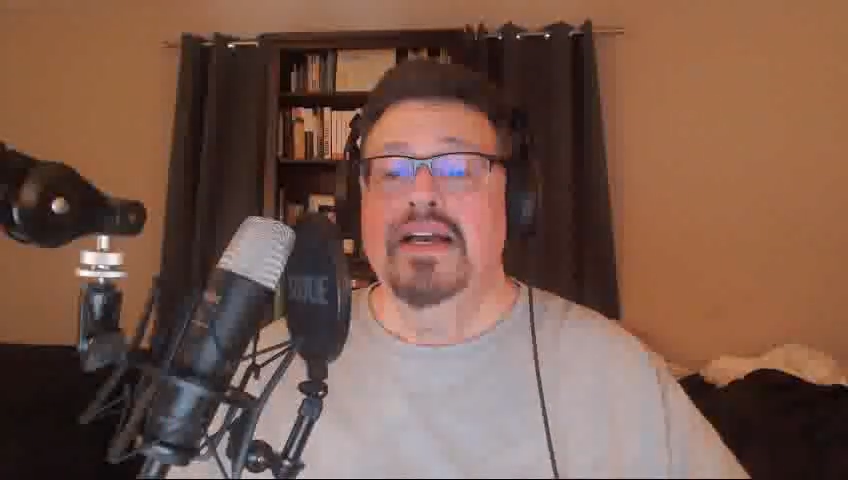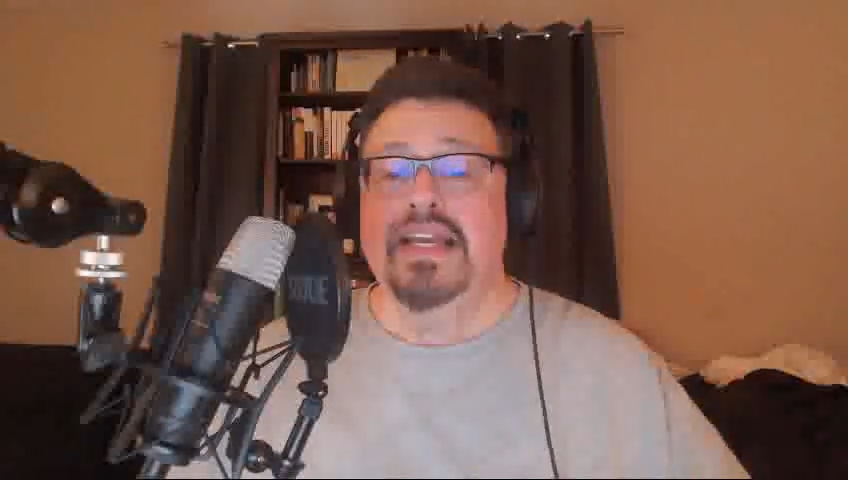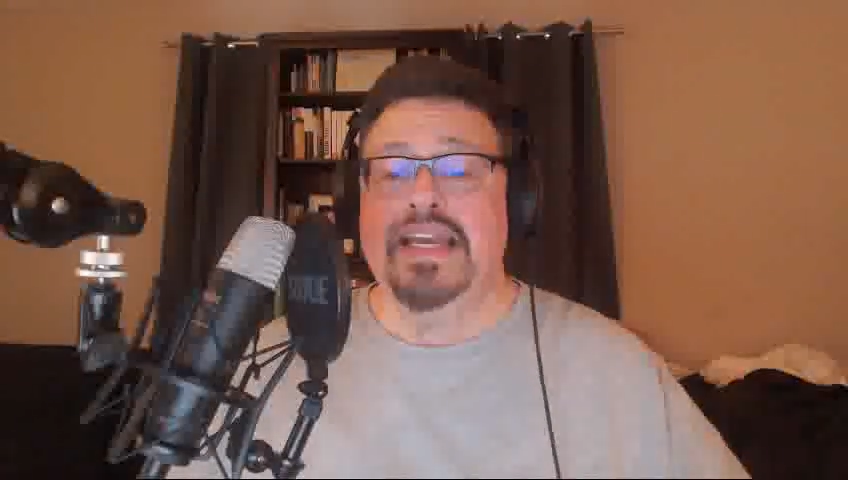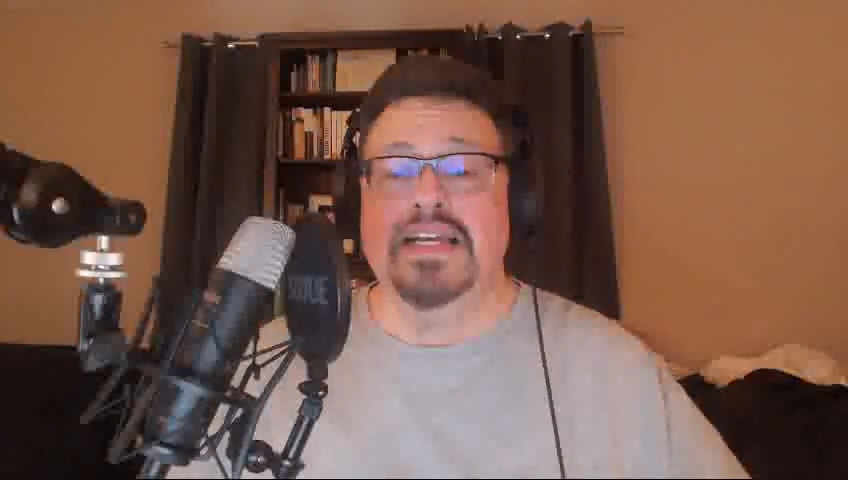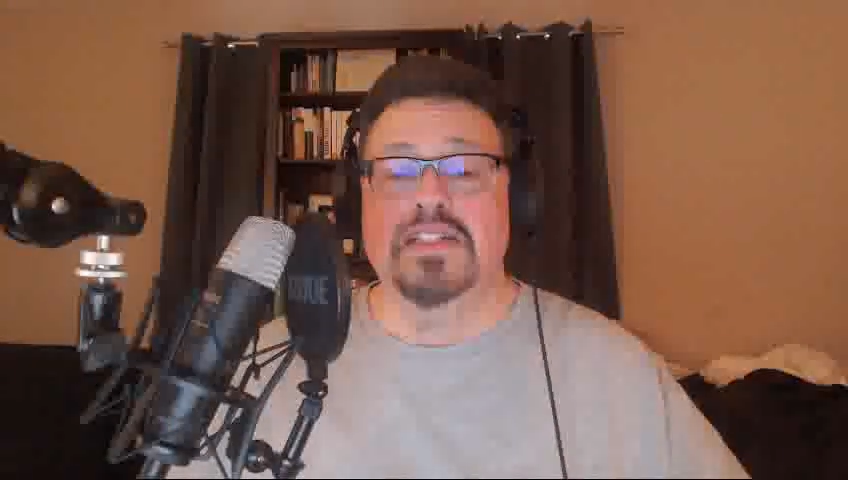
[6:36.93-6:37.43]

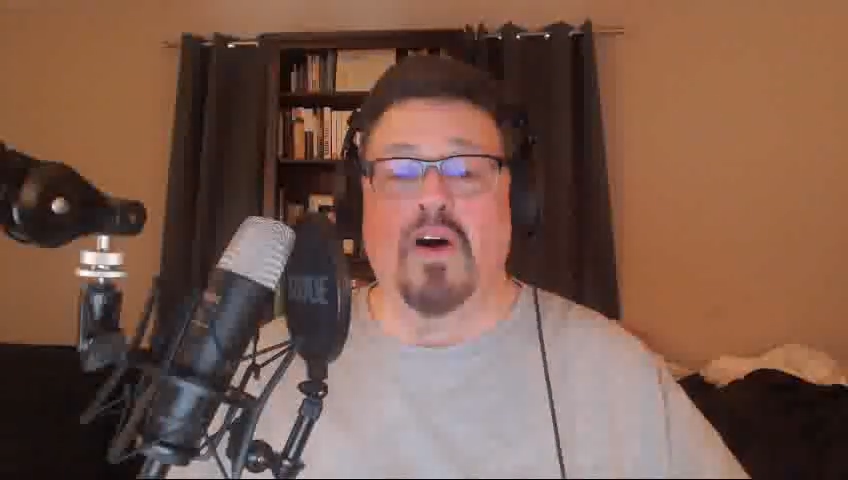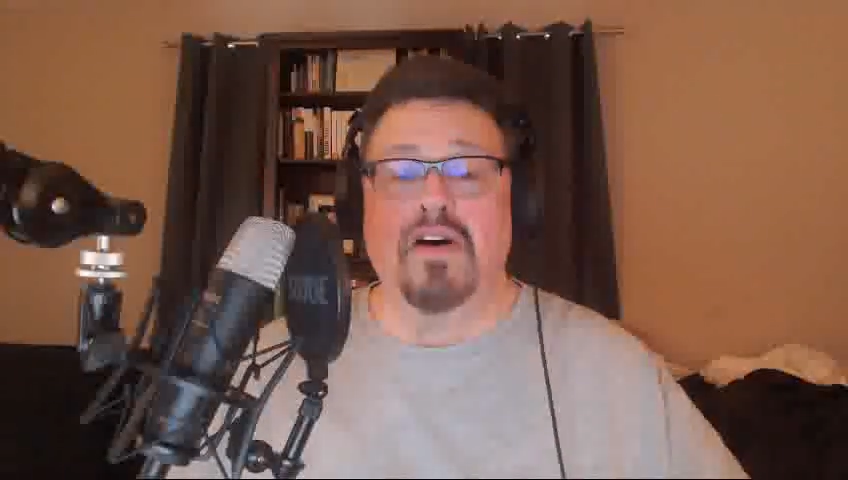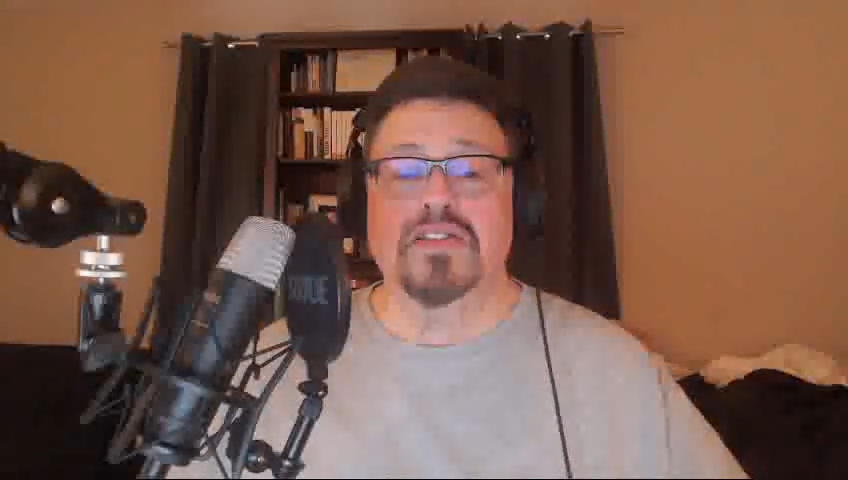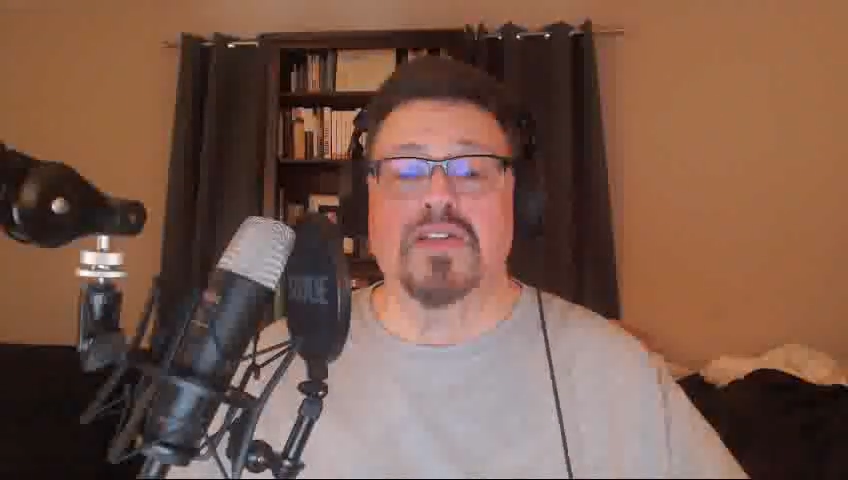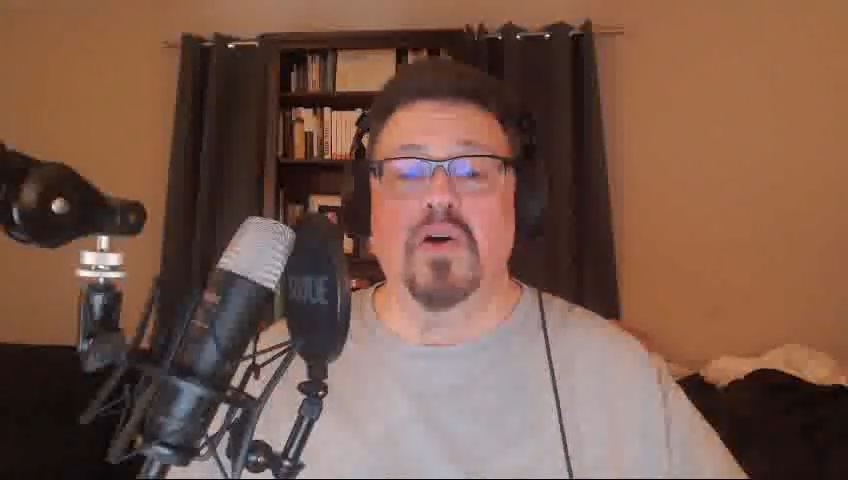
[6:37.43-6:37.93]
He is
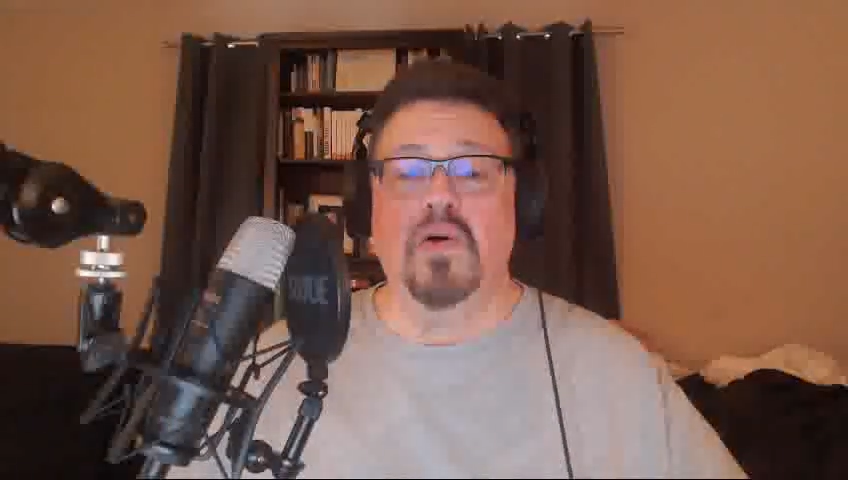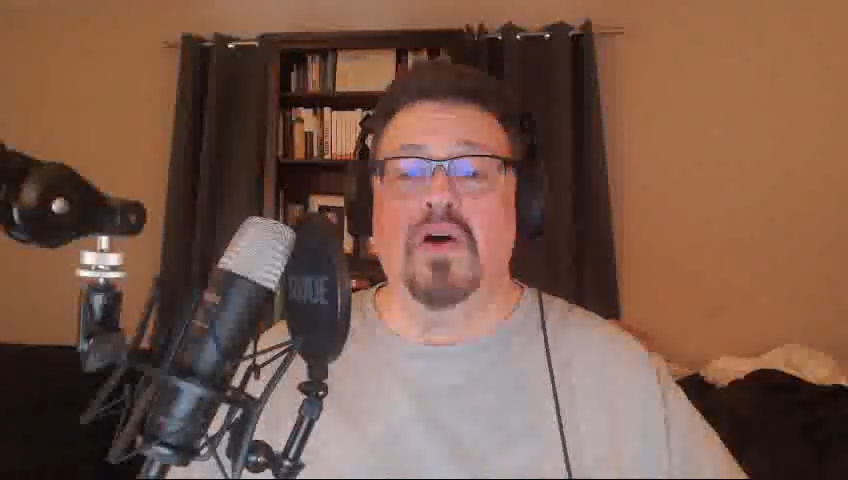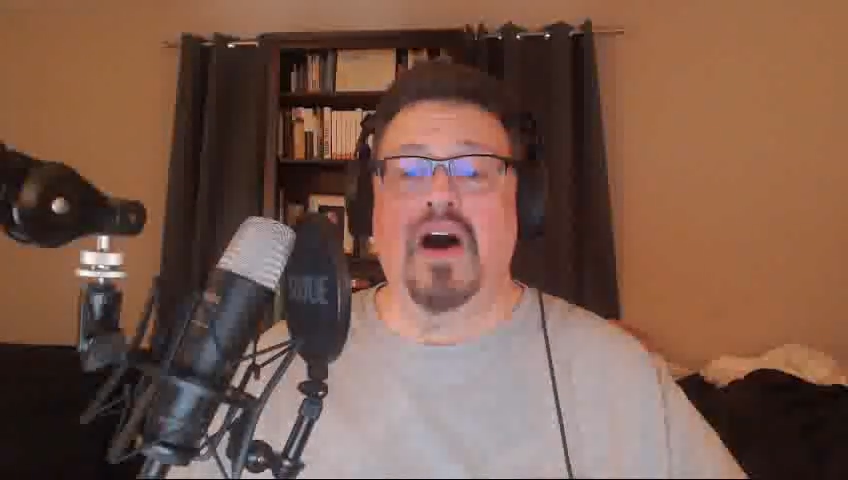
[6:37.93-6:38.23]
also